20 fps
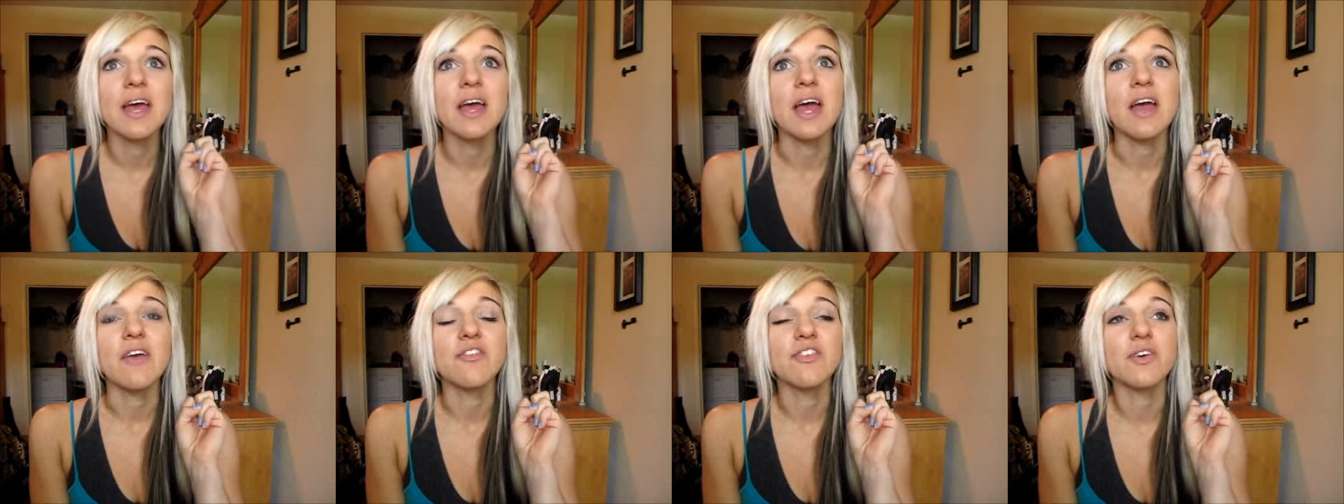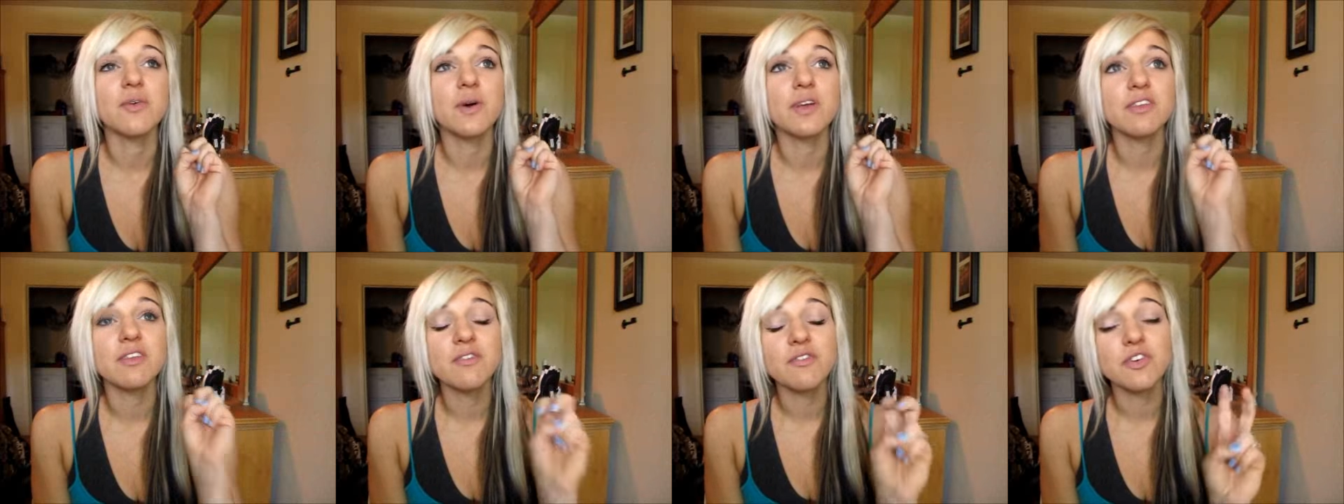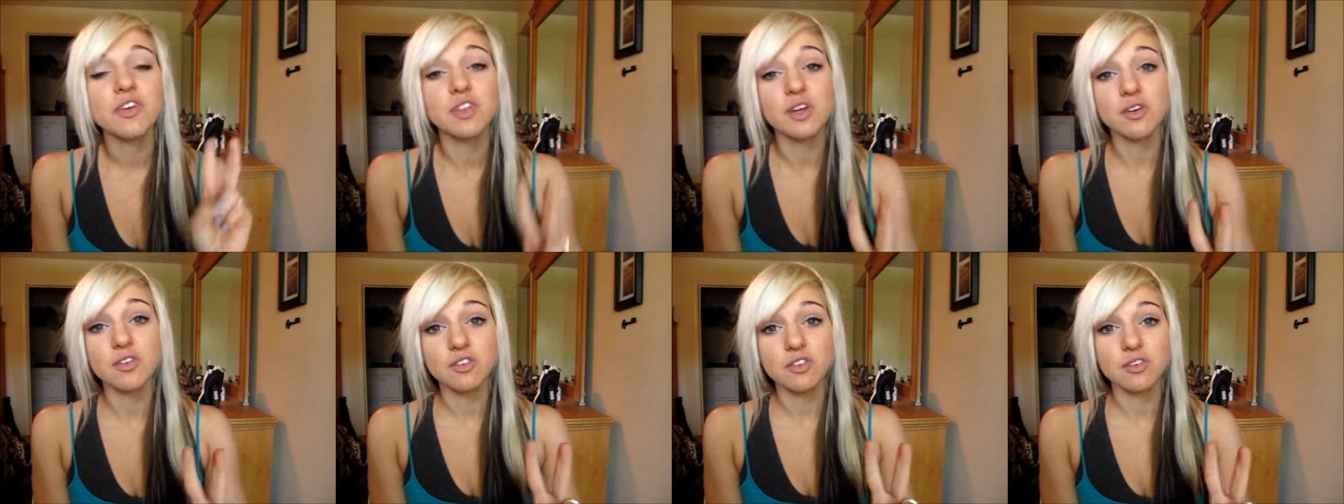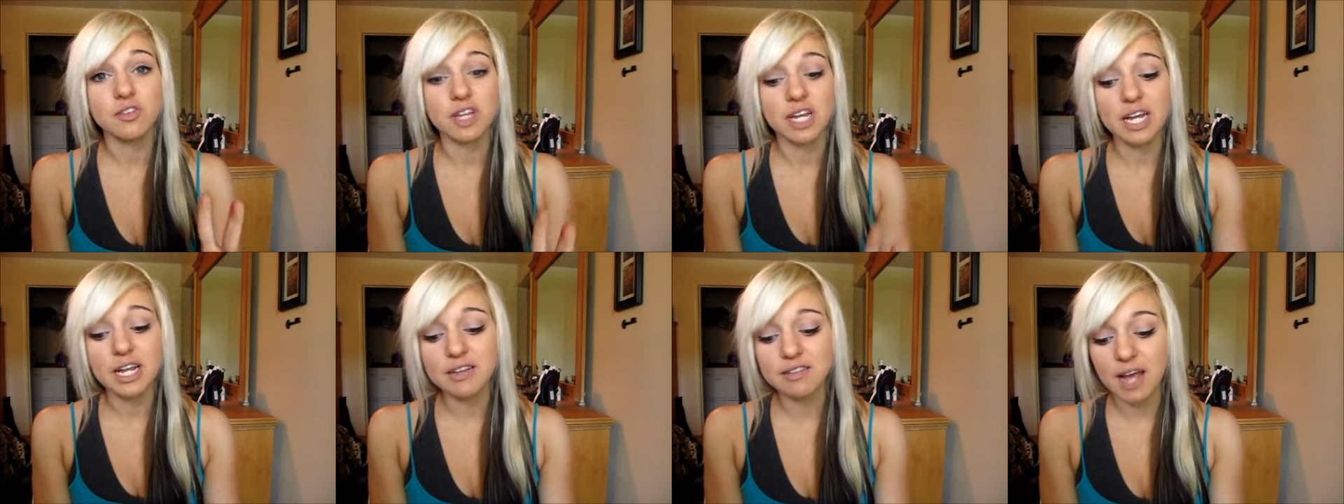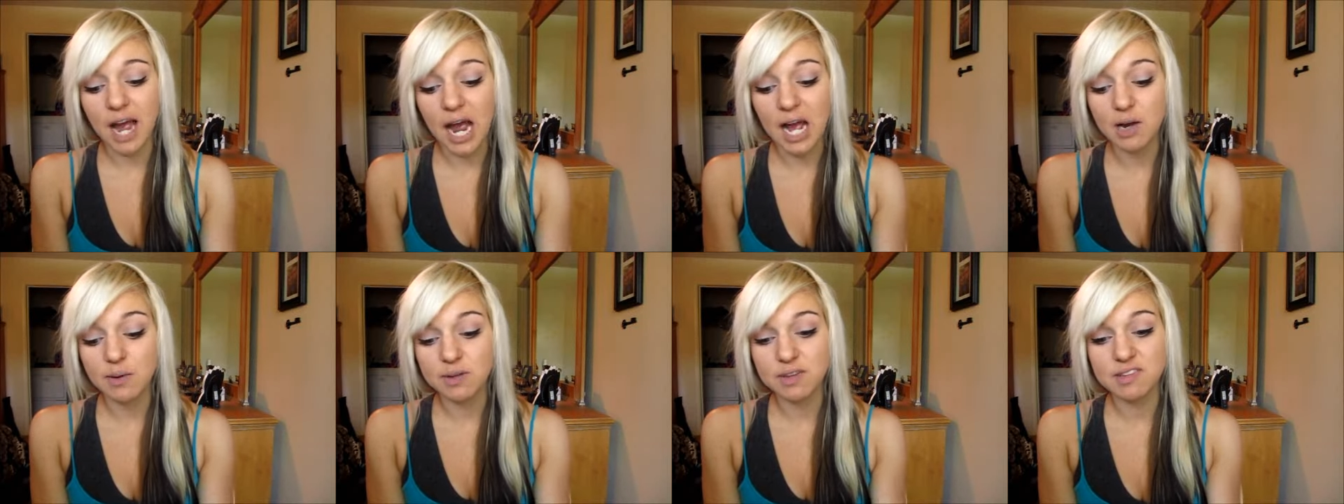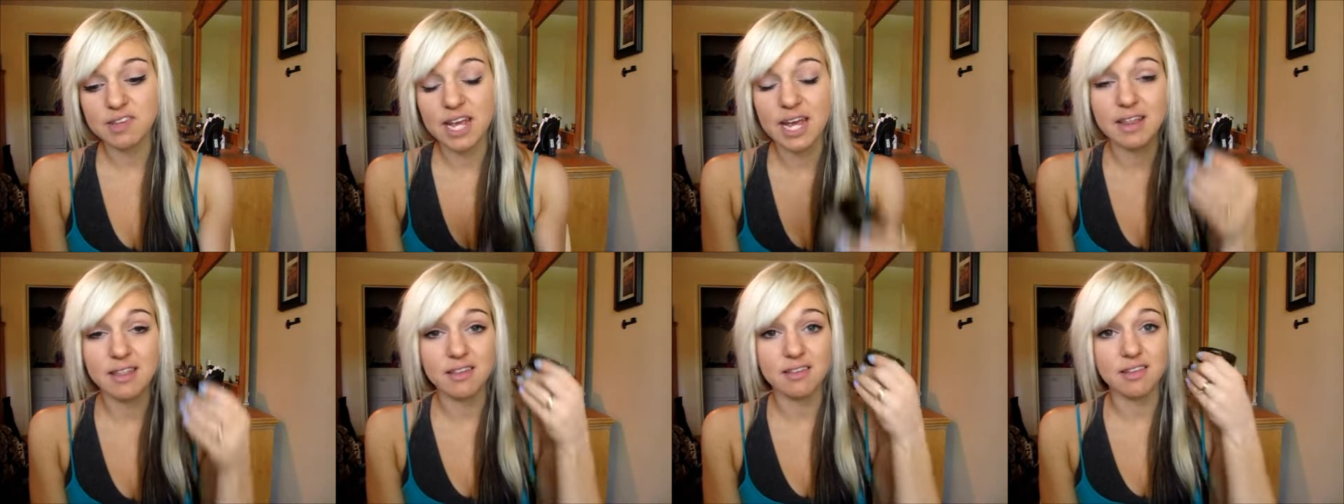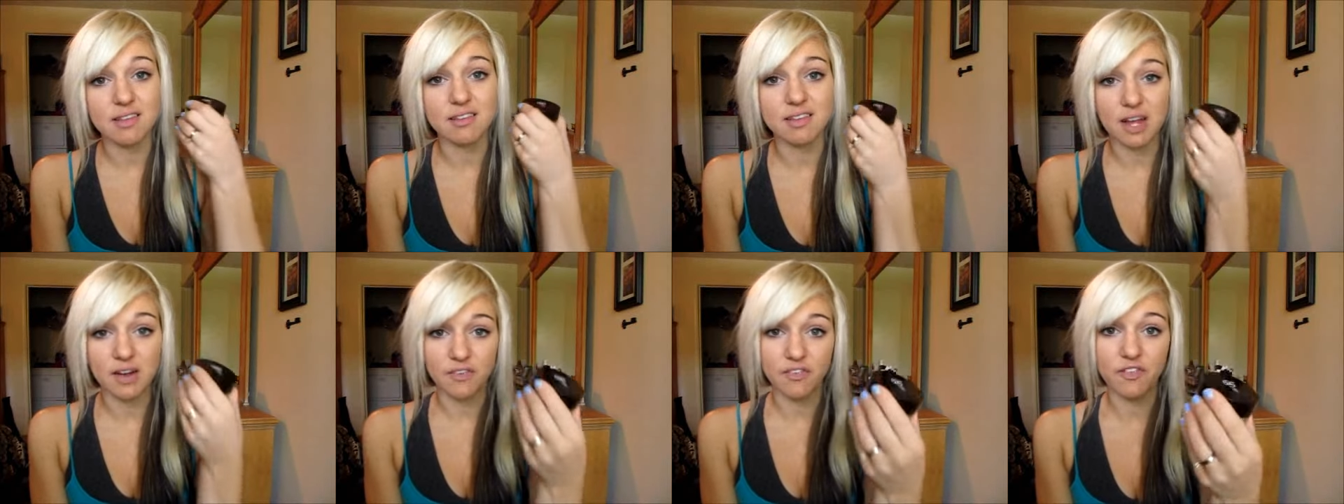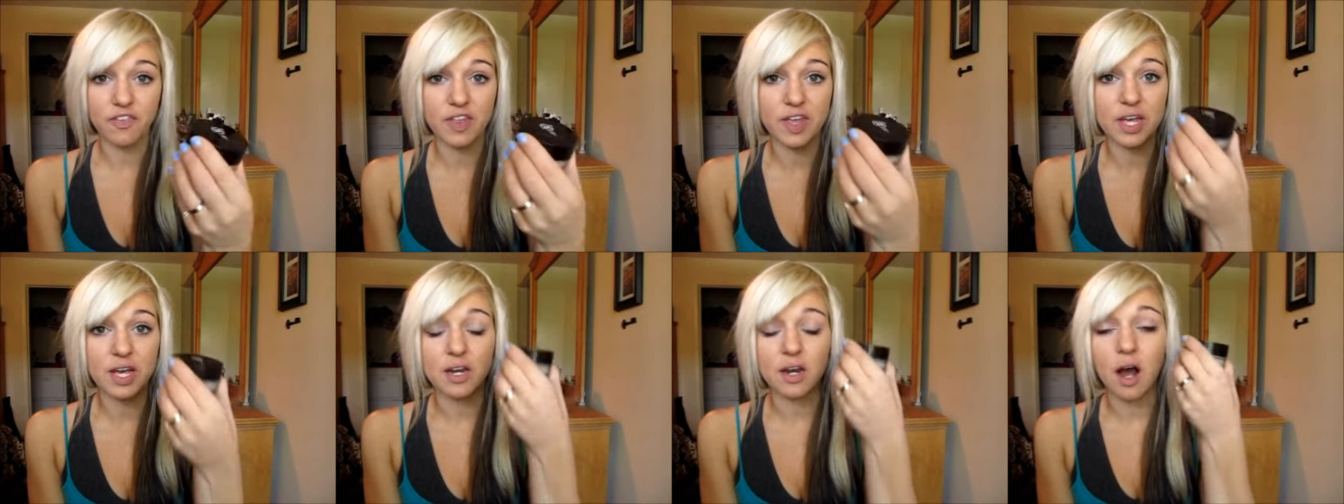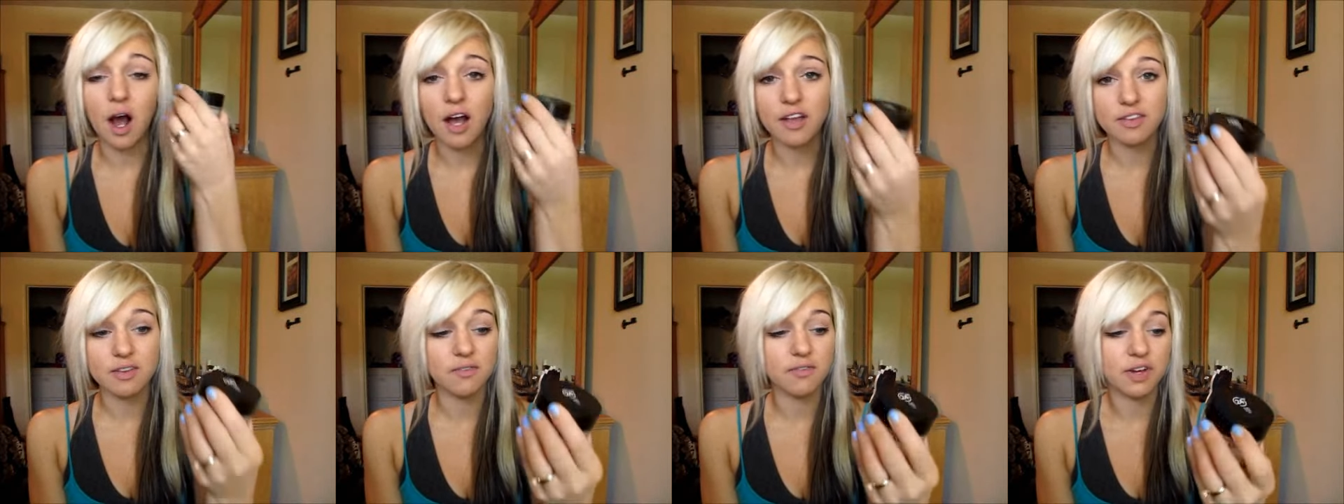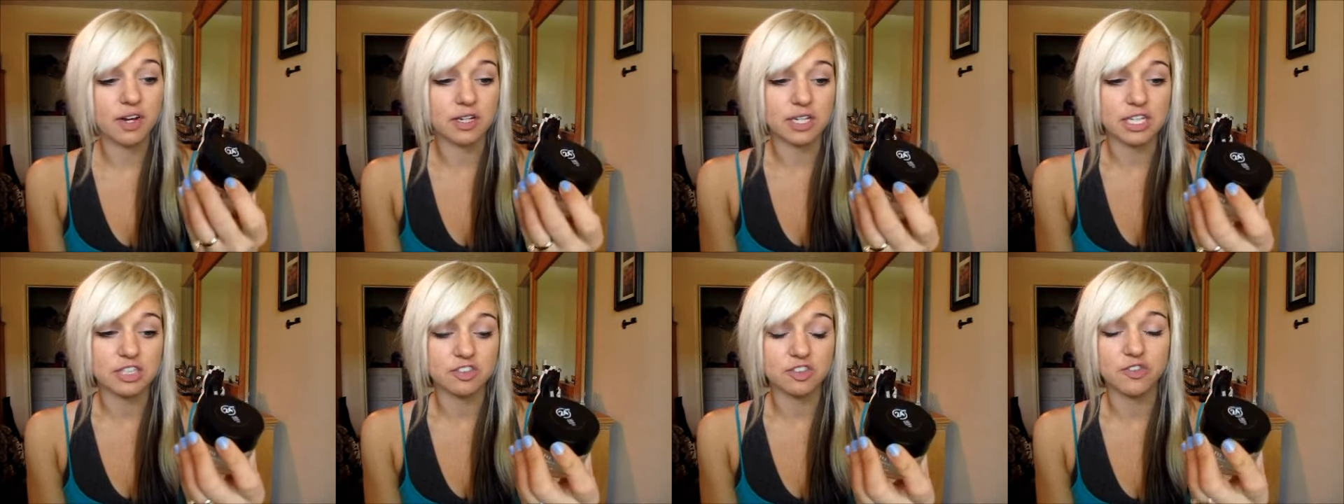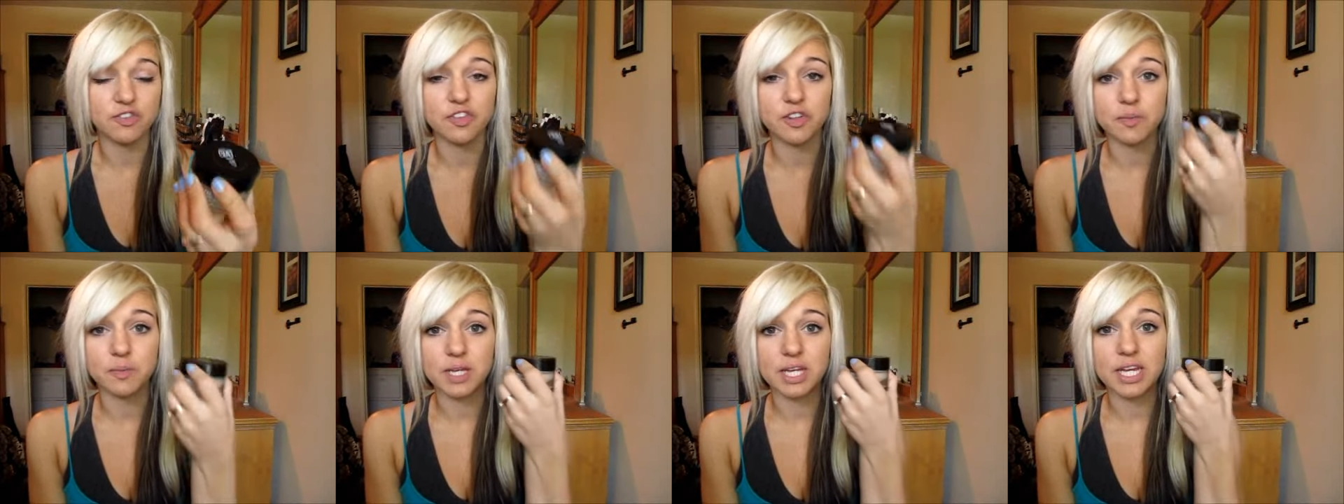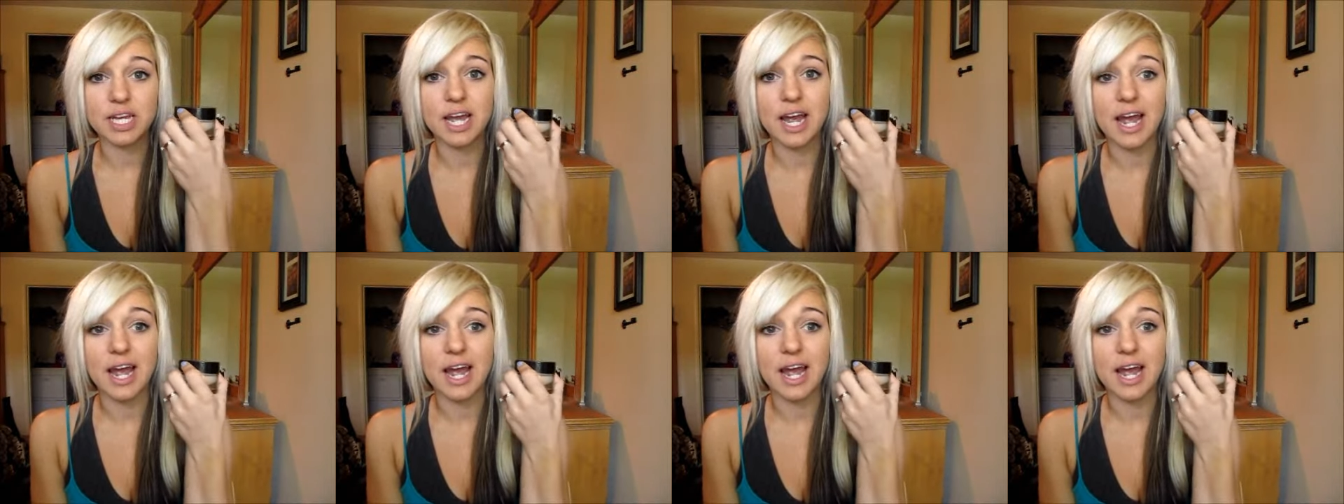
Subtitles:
If it wasn't for those two things, I would say this is definitely an awesome foundation for me,